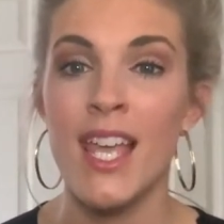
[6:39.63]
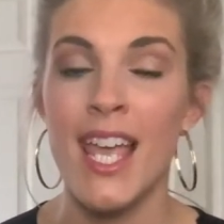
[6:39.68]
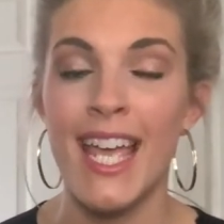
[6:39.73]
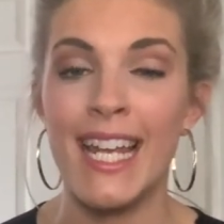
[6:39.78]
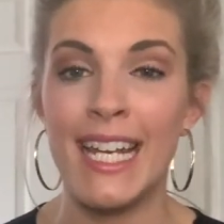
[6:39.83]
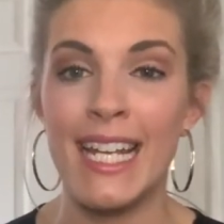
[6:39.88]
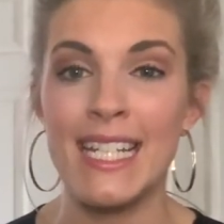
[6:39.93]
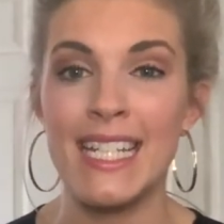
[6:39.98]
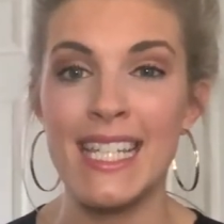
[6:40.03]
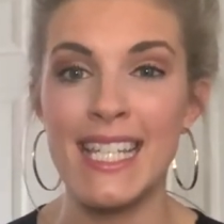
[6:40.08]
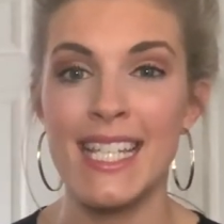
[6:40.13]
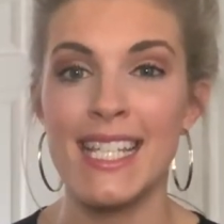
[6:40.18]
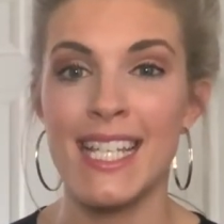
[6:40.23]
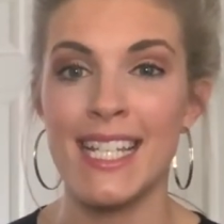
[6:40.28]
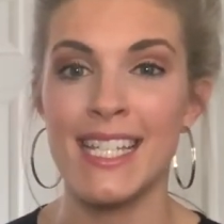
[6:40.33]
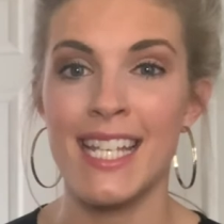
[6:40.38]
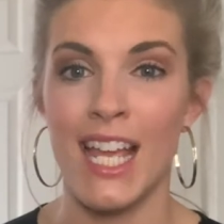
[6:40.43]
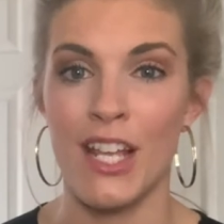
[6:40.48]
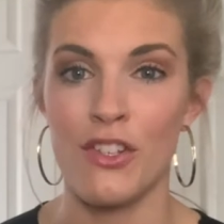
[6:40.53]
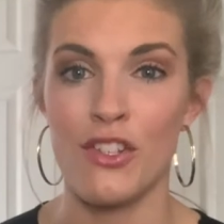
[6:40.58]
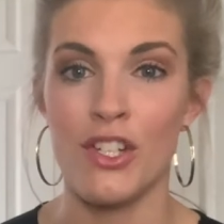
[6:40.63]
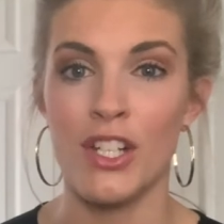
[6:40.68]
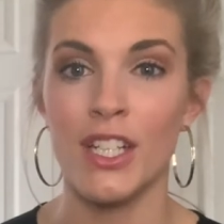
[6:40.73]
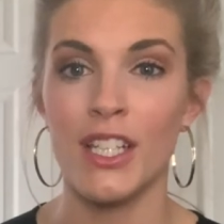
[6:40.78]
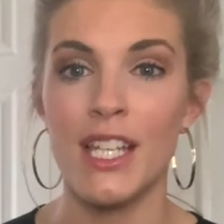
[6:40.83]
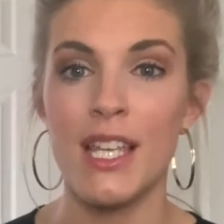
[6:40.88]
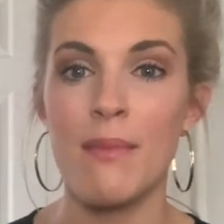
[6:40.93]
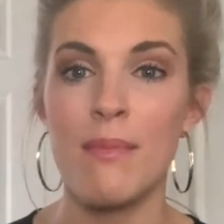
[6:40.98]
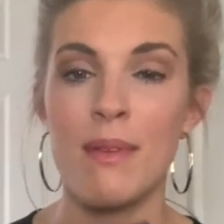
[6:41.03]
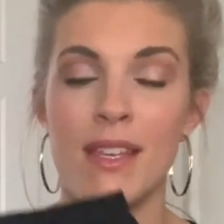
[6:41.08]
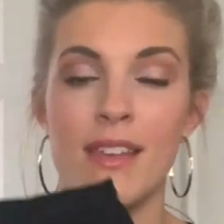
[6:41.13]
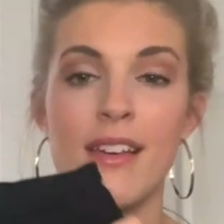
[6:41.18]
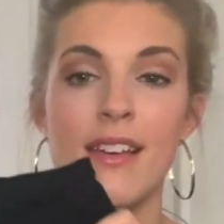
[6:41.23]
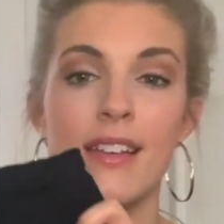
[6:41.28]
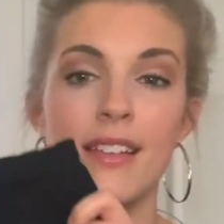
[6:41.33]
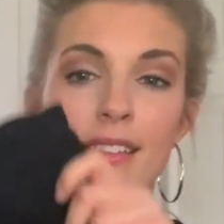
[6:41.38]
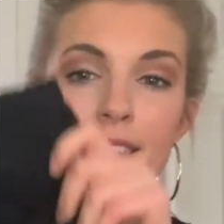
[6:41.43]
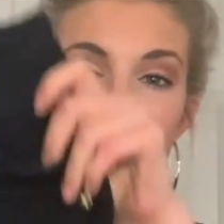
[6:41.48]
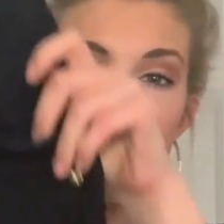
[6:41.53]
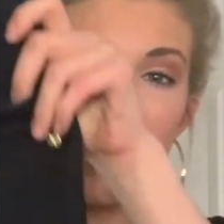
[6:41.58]
and I did this intentionally
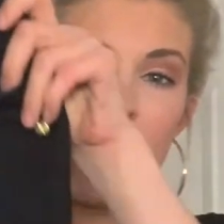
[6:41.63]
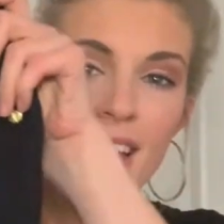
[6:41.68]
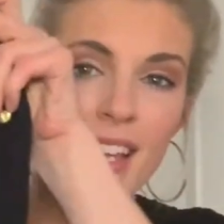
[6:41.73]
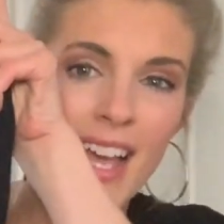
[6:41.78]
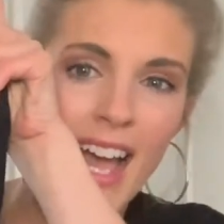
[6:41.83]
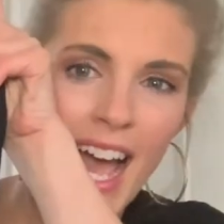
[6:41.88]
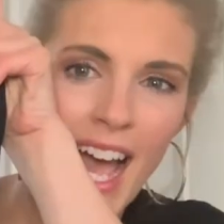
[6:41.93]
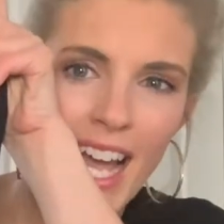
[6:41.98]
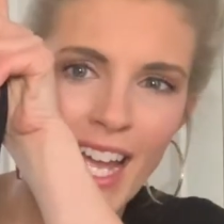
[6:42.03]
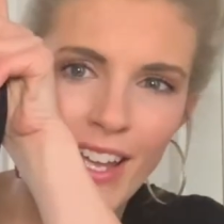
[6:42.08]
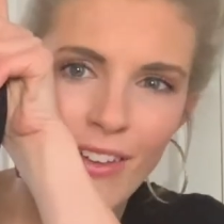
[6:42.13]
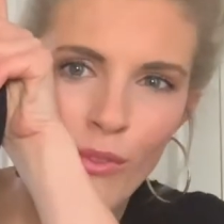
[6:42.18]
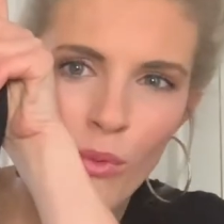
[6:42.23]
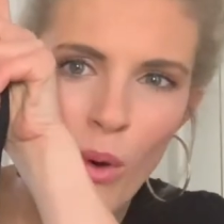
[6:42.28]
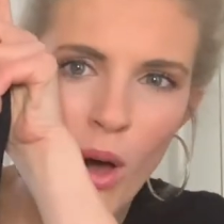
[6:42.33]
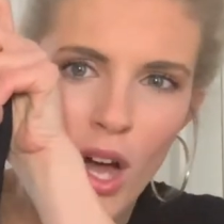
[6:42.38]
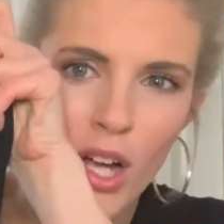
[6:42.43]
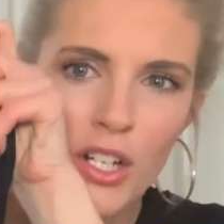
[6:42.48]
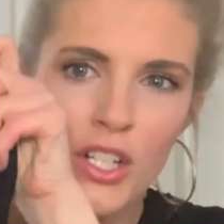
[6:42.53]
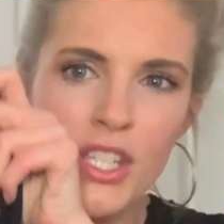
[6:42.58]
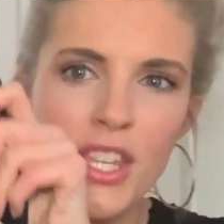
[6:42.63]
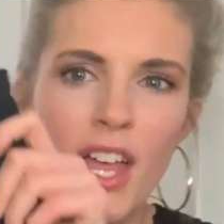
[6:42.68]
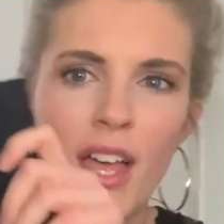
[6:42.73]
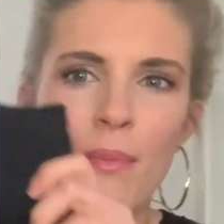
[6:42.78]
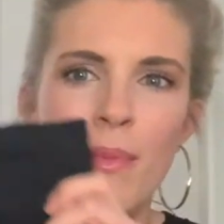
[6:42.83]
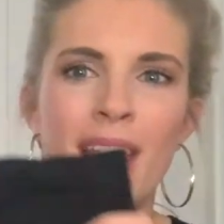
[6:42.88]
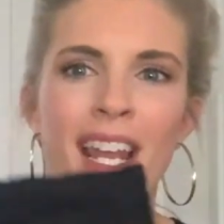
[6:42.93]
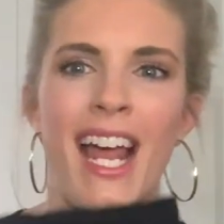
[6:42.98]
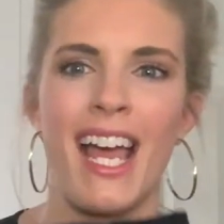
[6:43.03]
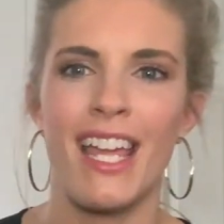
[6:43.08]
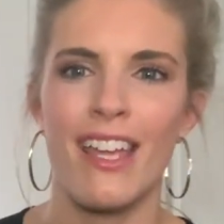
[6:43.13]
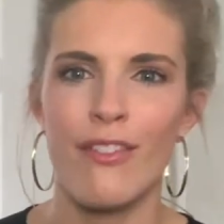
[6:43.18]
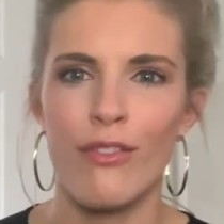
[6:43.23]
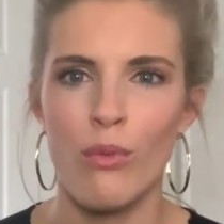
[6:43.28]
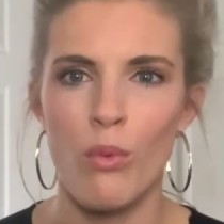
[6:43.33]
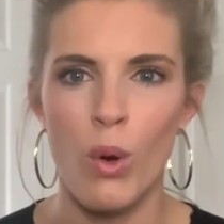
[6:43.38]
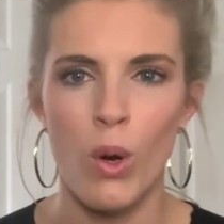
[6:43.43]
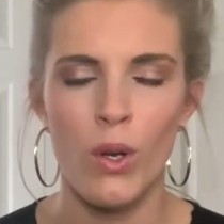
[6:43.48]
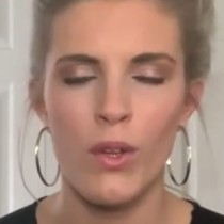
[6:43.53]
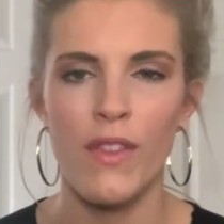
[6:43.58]
because I have washed them and I have
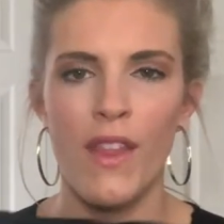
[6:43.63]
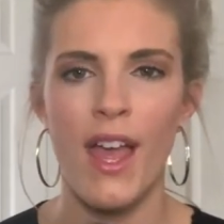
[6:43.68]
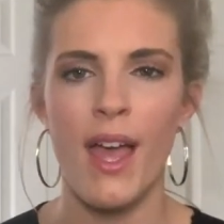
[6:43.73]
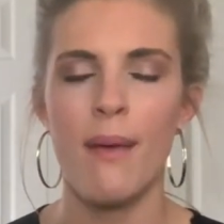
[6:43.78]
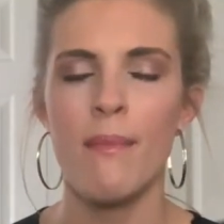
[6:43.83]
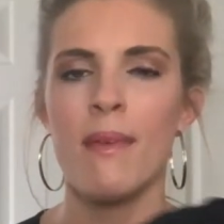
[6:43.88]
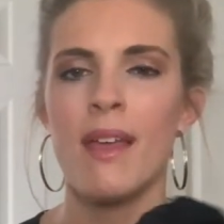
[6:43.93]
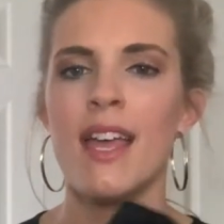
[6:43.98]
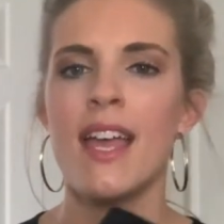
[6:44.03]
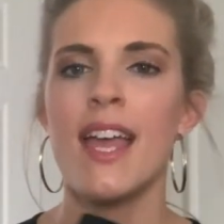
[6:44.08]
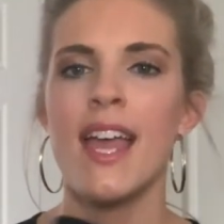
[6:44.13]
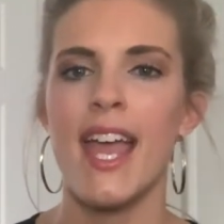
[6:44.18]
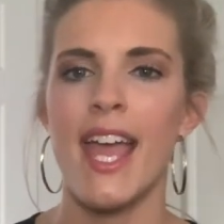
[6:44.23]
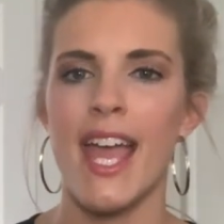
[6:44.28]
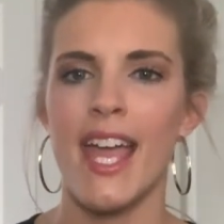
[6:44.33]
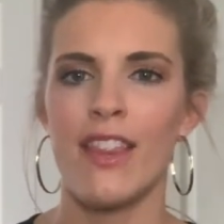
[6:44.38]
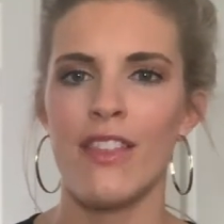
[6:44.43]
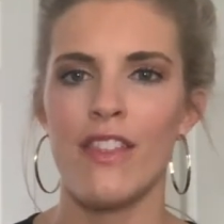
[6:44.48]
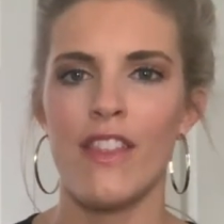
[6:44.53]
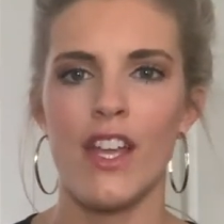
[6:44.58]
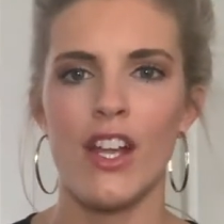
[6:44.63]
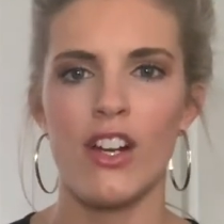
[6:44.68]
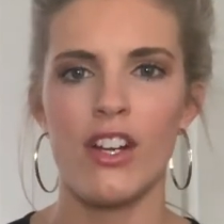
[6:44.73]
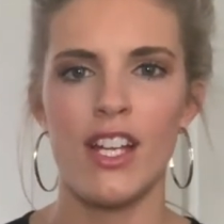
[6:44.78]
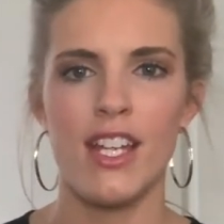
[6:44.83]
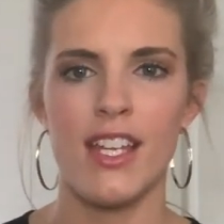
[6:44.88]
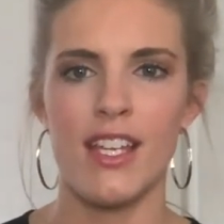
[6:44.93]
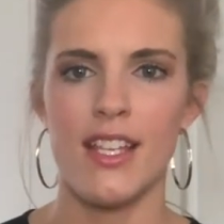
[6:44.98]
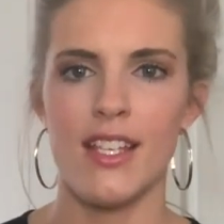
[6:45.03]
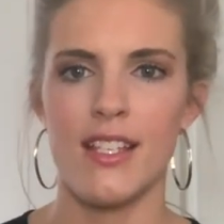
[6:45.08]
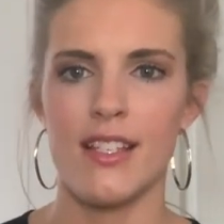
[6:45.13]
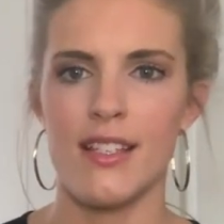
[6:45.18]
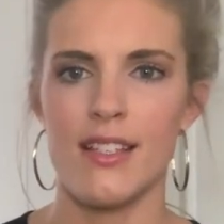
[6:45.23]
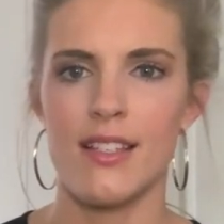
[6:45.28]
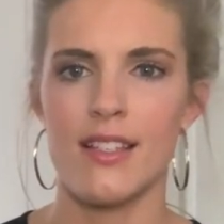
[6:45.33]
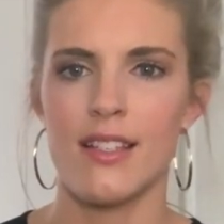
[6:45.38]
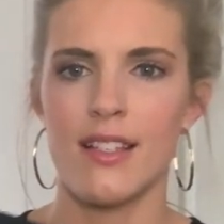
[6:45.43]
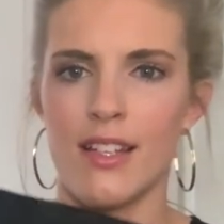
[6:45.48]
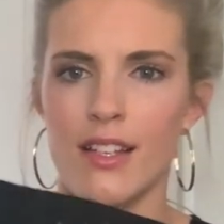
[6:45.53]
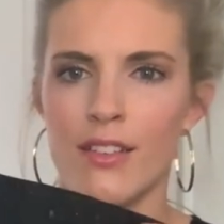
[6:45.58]
worn them and there is